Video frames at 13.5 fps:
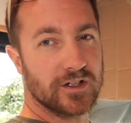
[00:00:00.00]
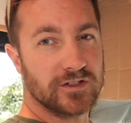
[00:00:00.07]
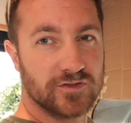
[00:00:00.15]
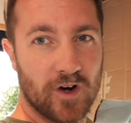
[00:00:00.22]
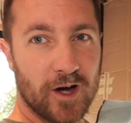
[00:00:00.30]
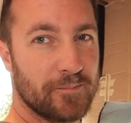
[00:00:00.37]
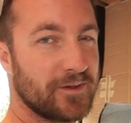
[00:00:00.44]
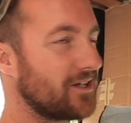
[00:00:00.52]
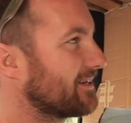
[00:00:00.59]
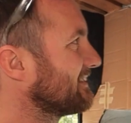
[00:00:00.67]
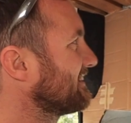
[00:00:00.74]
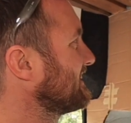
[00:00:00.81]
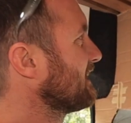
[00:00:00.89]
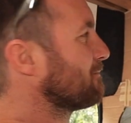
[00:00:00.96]
and scribing. You
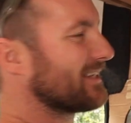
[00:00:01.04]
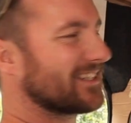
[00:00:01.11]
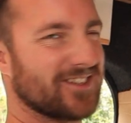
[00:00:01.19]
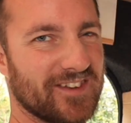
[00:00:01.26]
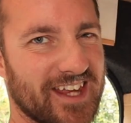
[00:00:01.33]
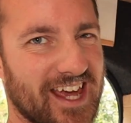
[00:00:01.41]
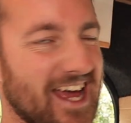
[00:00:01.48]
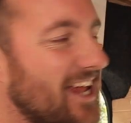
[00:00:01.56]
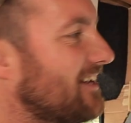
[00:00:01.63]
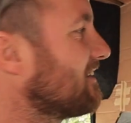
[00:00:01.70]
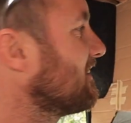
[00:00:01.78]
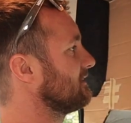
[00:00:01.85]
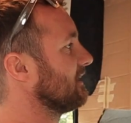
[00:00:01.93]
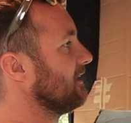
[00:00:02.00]
can stick bits on the
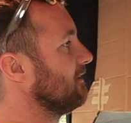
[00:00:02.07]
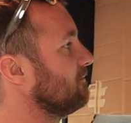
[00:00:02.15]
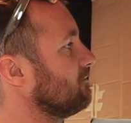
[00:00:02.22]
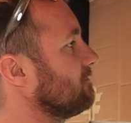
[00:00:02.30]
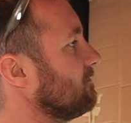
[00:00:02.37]
end. So